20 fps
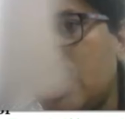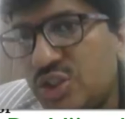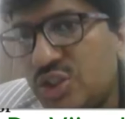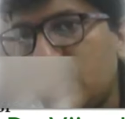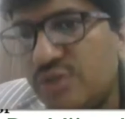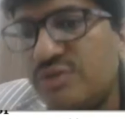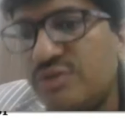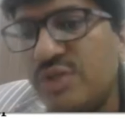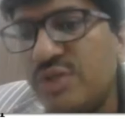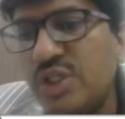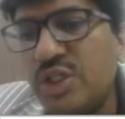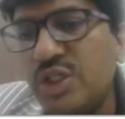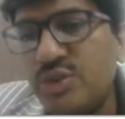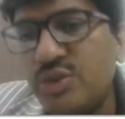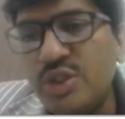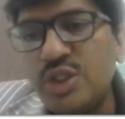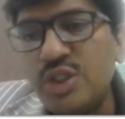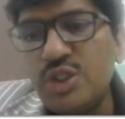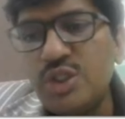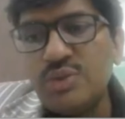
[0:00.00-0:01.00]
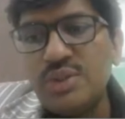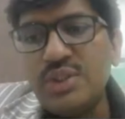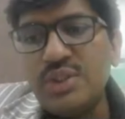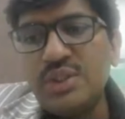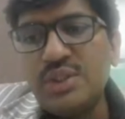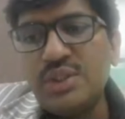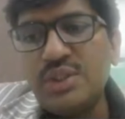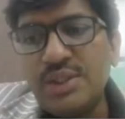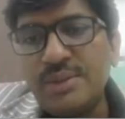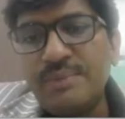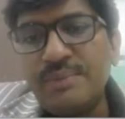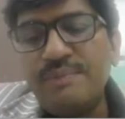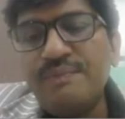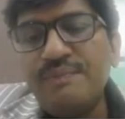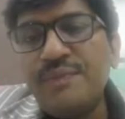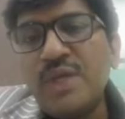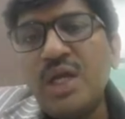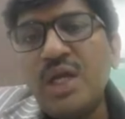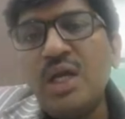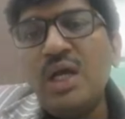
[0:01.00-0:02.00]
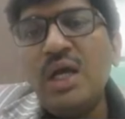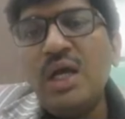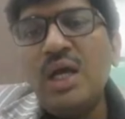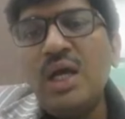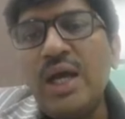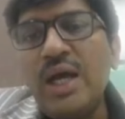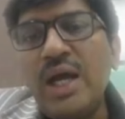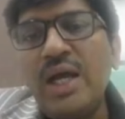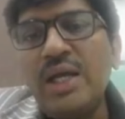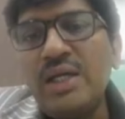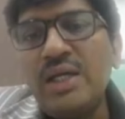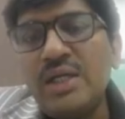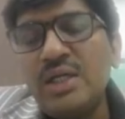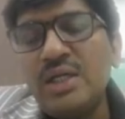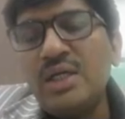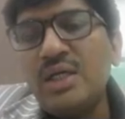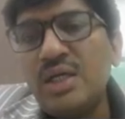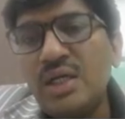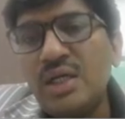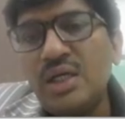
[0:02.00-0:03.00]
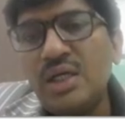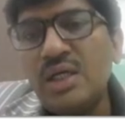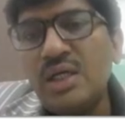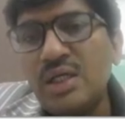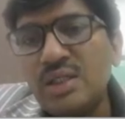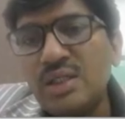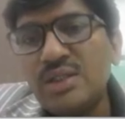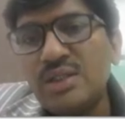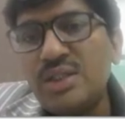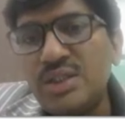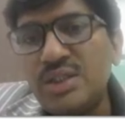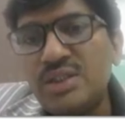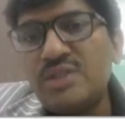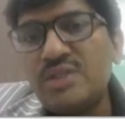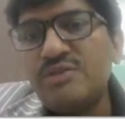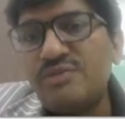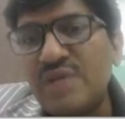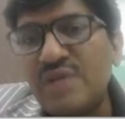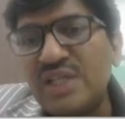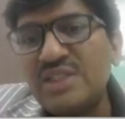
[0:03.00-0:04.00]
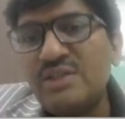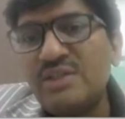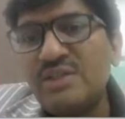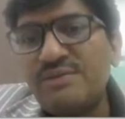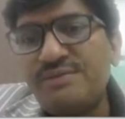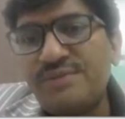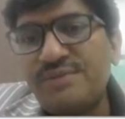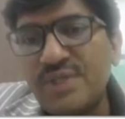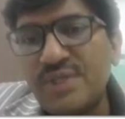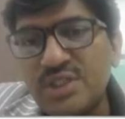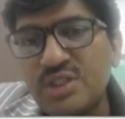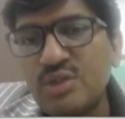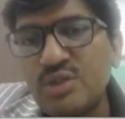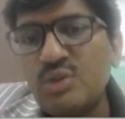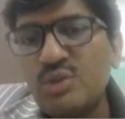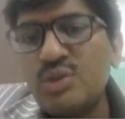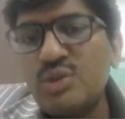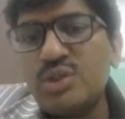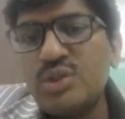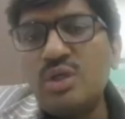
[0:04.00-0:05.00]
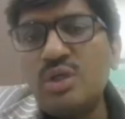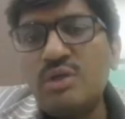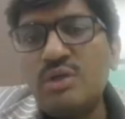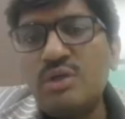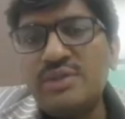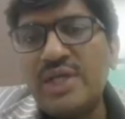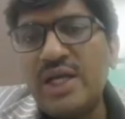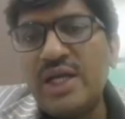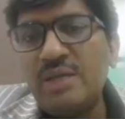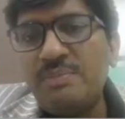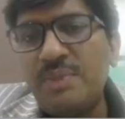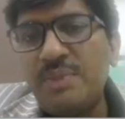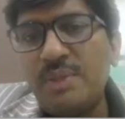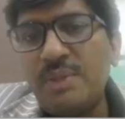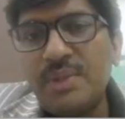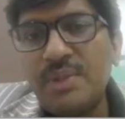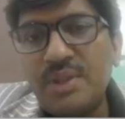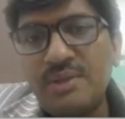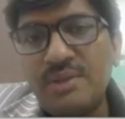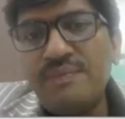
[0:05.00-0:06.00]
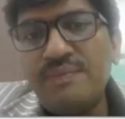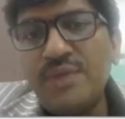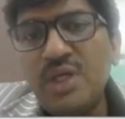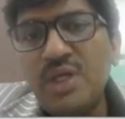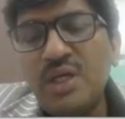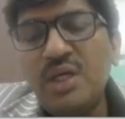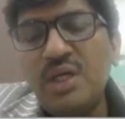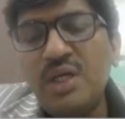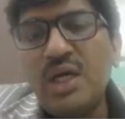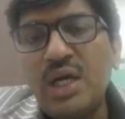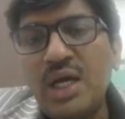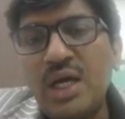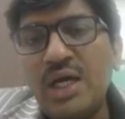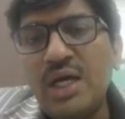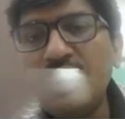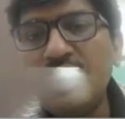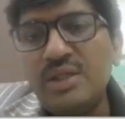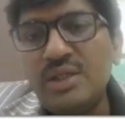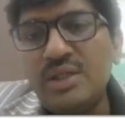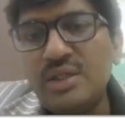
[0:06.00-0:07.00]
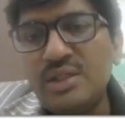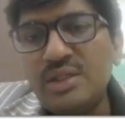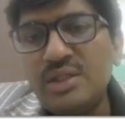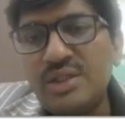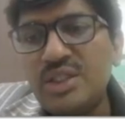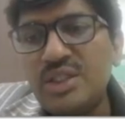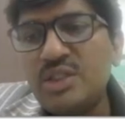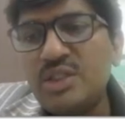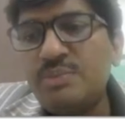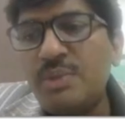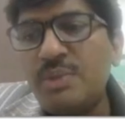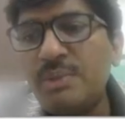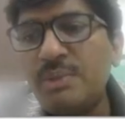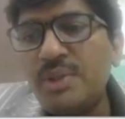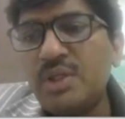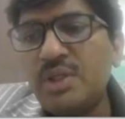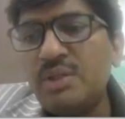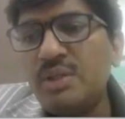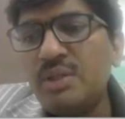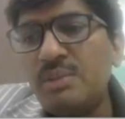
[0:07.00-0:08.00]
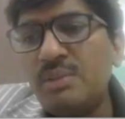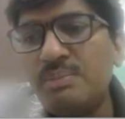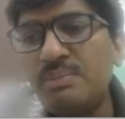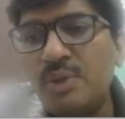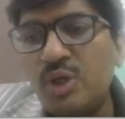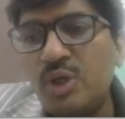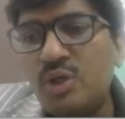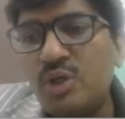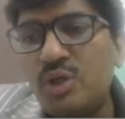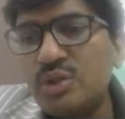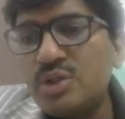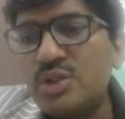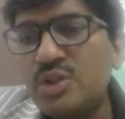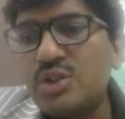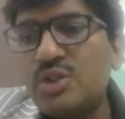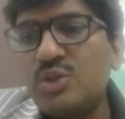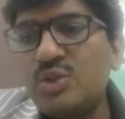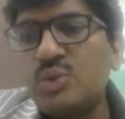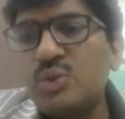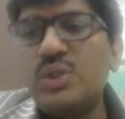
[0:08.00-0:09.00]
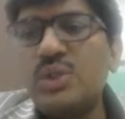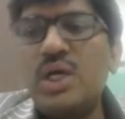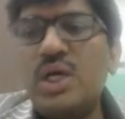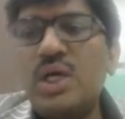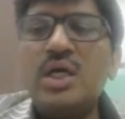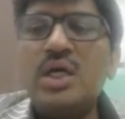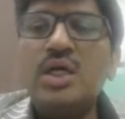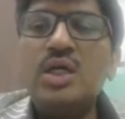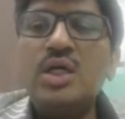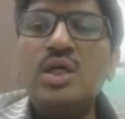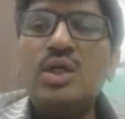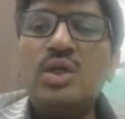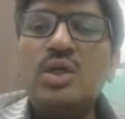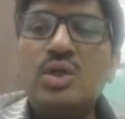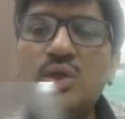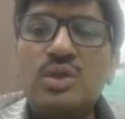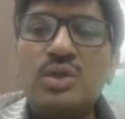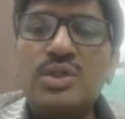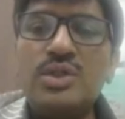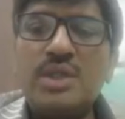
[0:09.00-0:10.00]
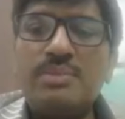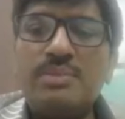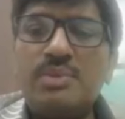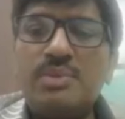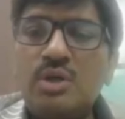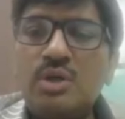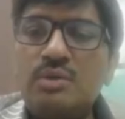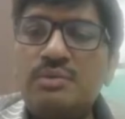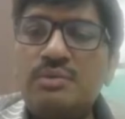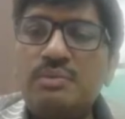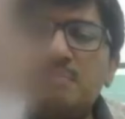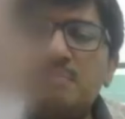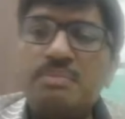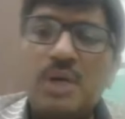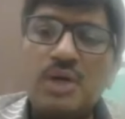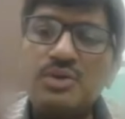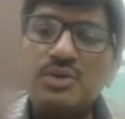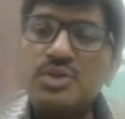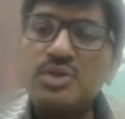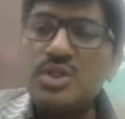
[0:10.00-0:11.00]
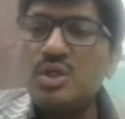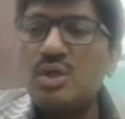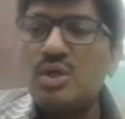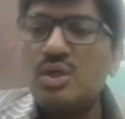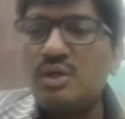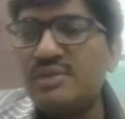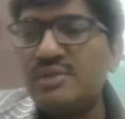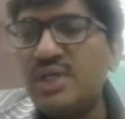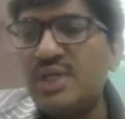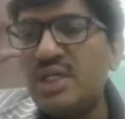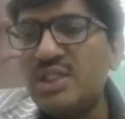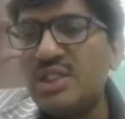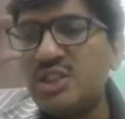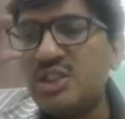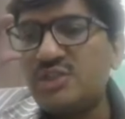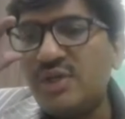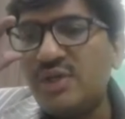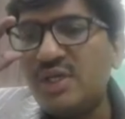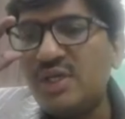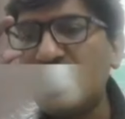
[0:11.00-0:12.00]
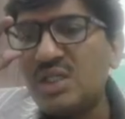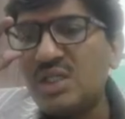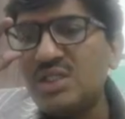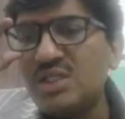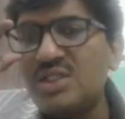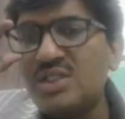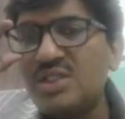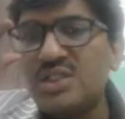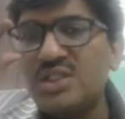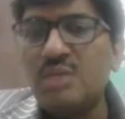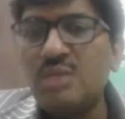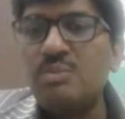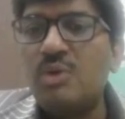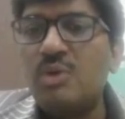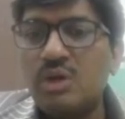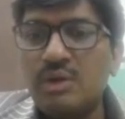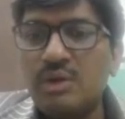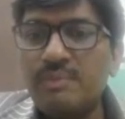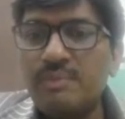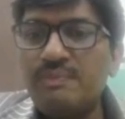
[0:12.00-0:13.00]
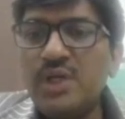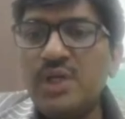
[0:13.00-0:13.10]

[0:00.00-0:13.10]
January 2023. And this was the first question of that paper, and this paper belongs to the concept of bouncing of the spherical steel ball.